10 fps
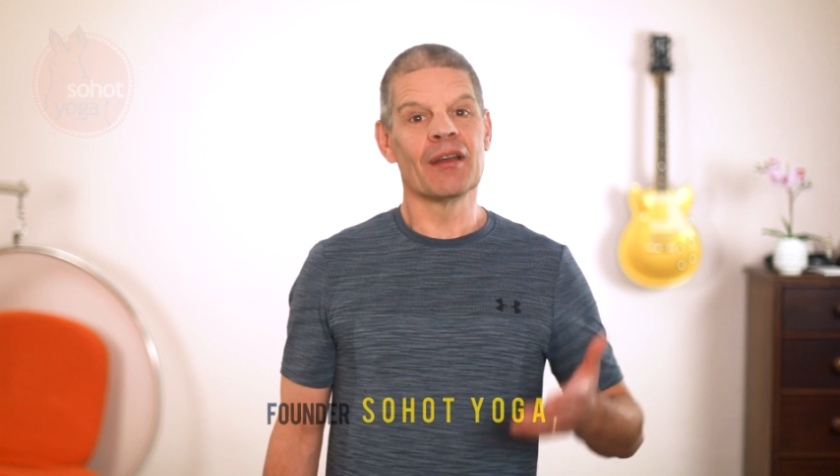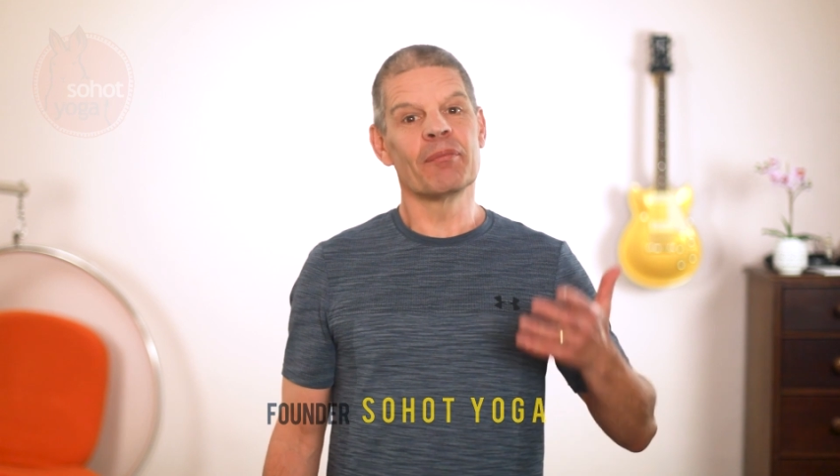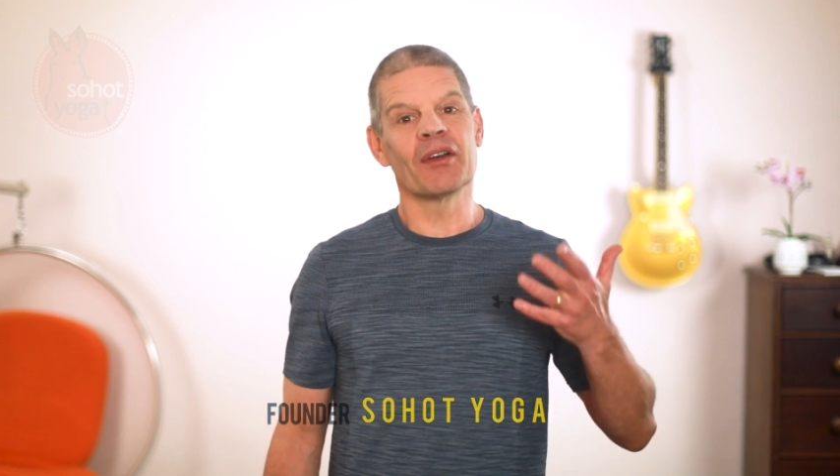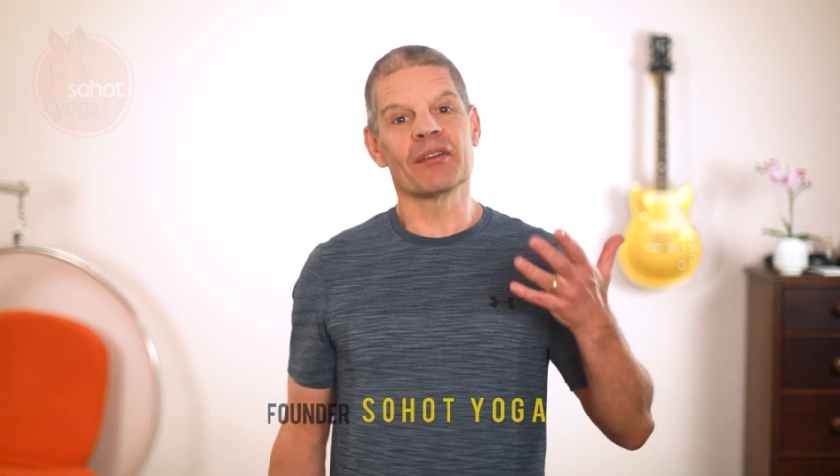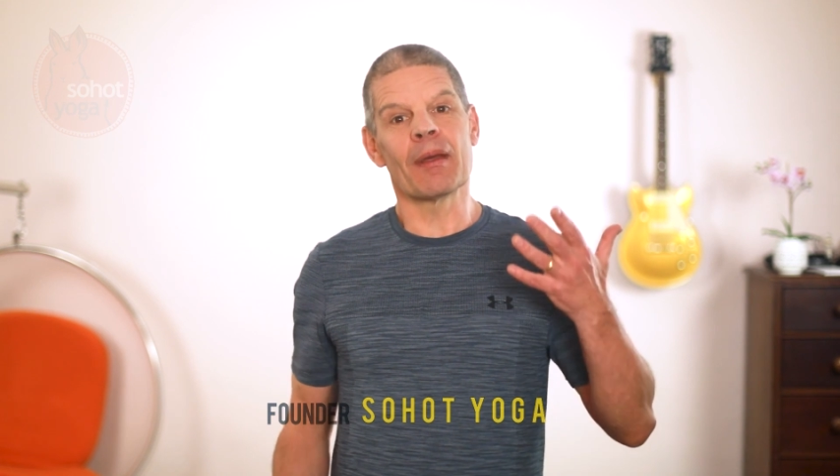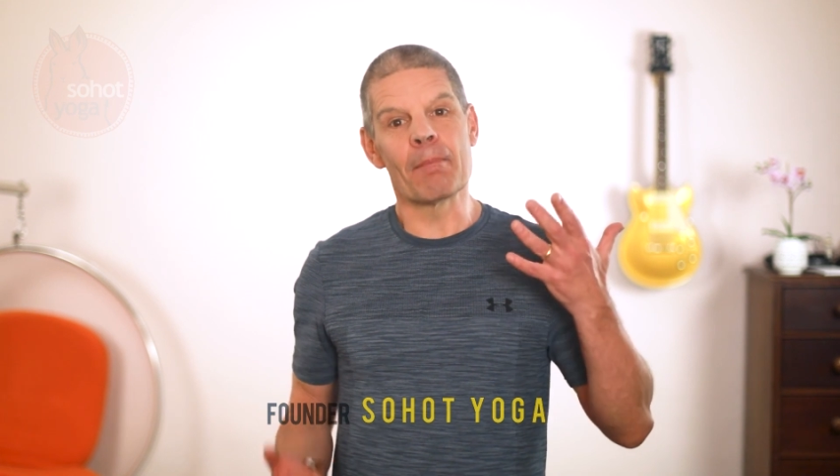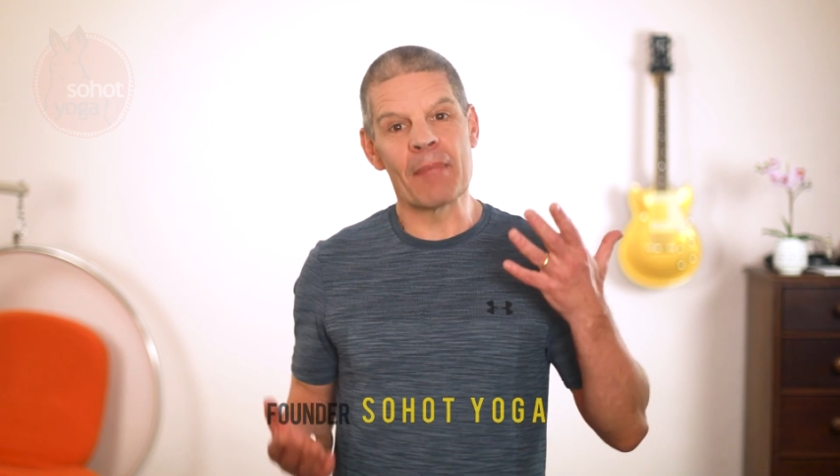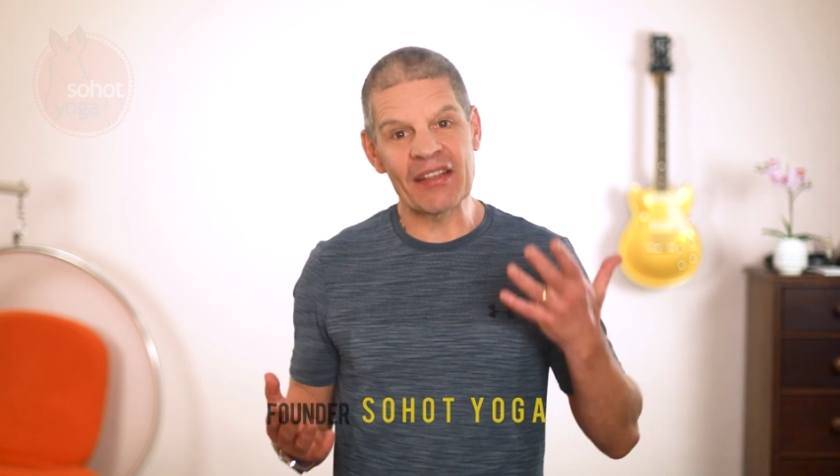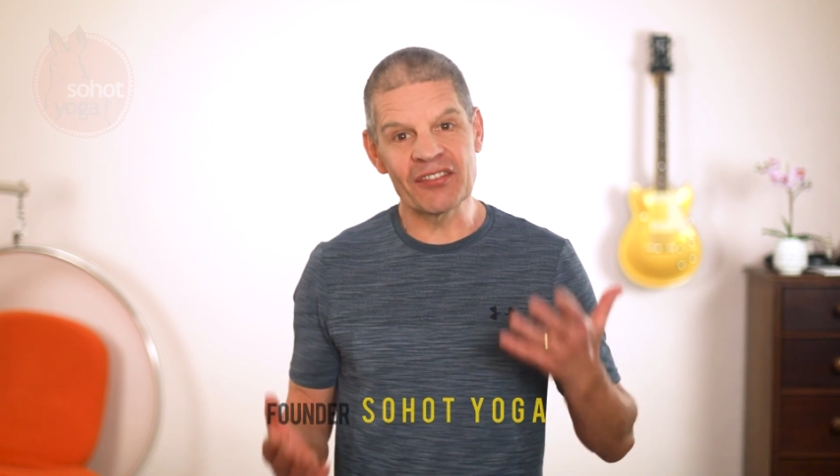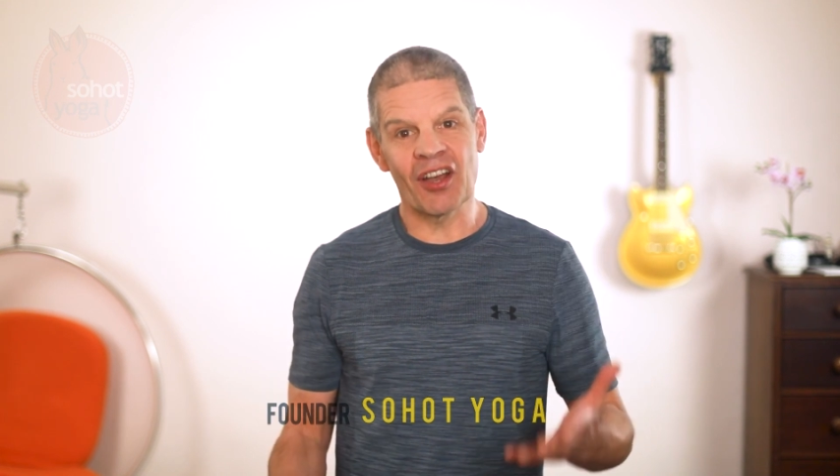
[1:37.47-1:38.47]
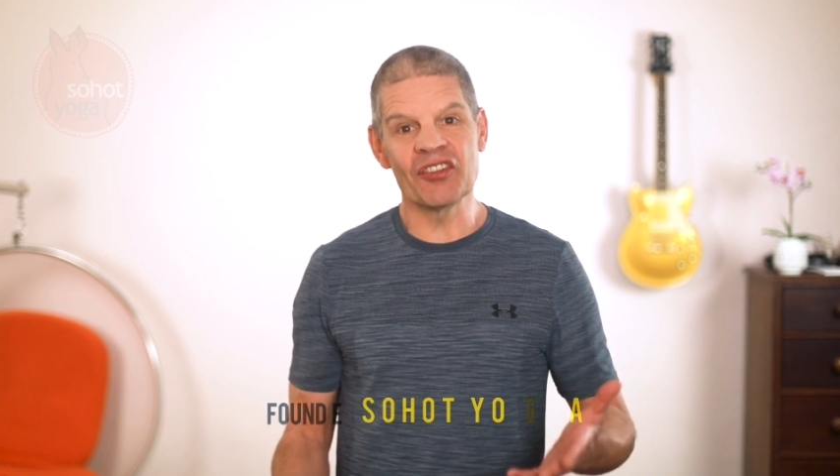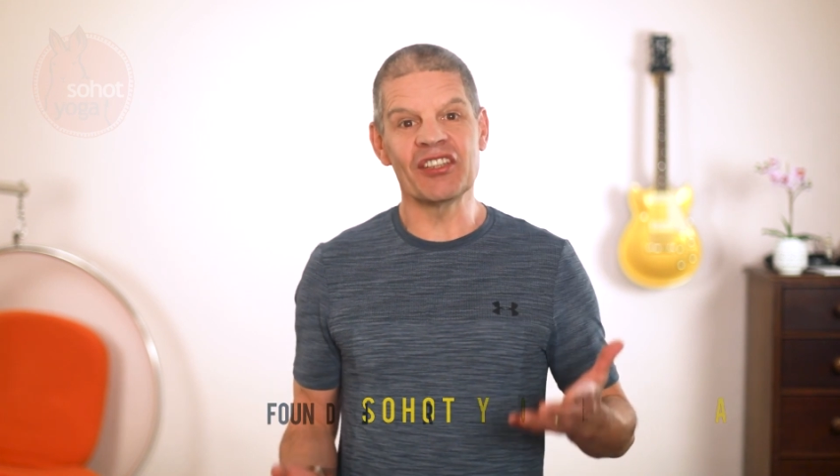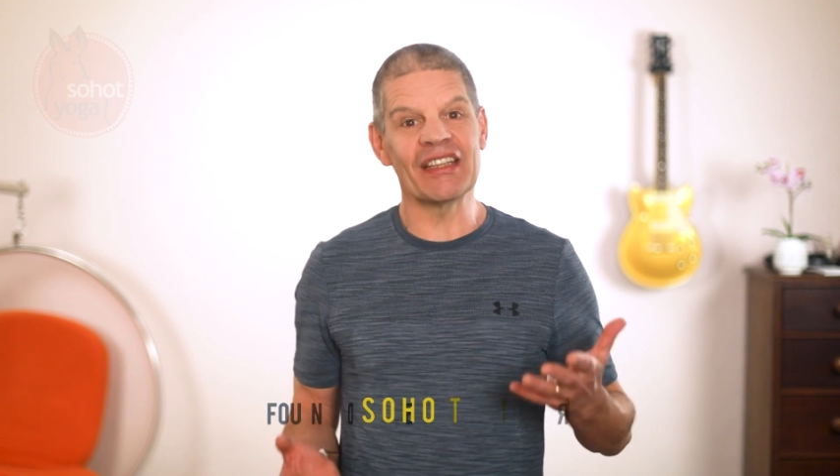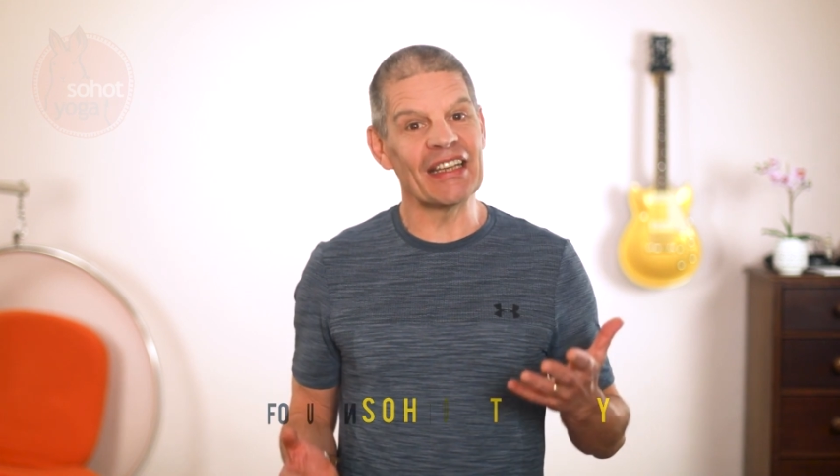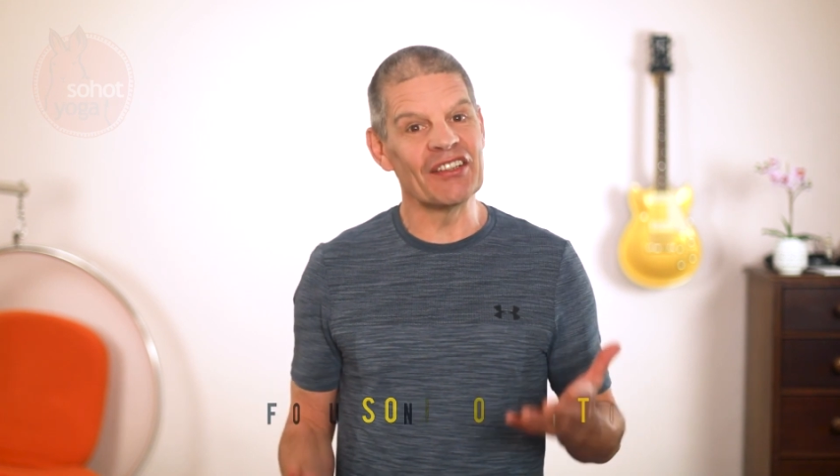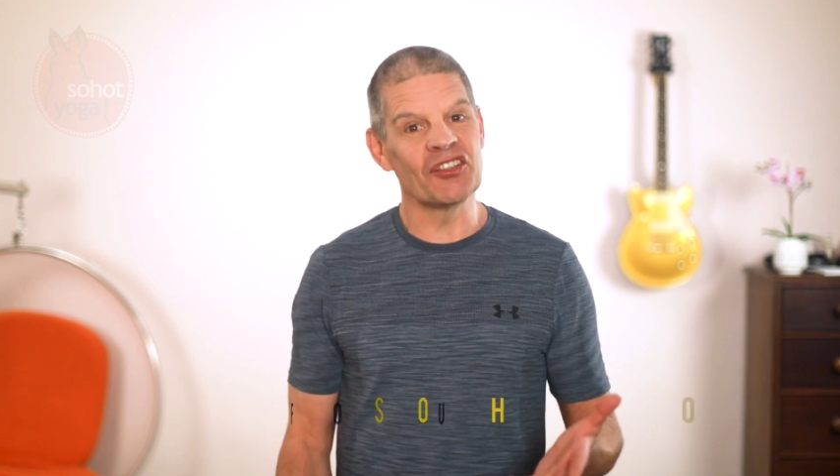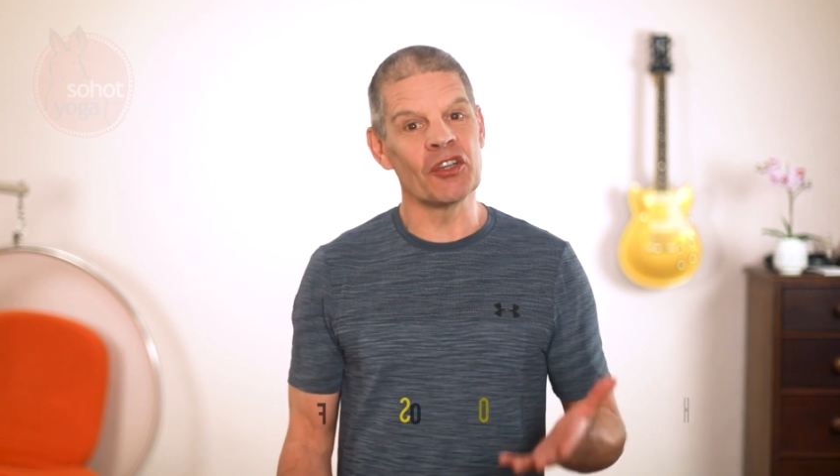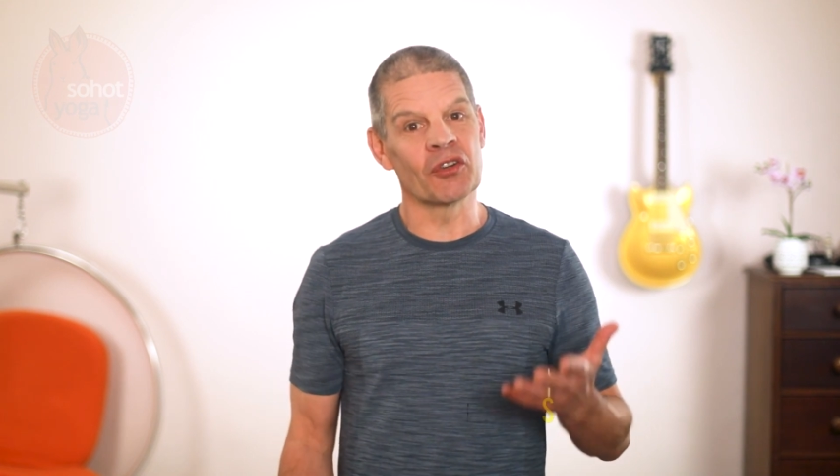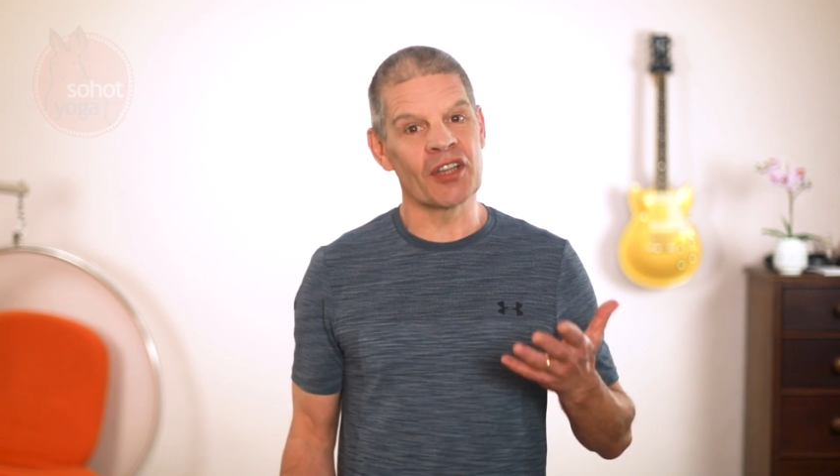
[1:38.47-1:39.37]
but massaging into your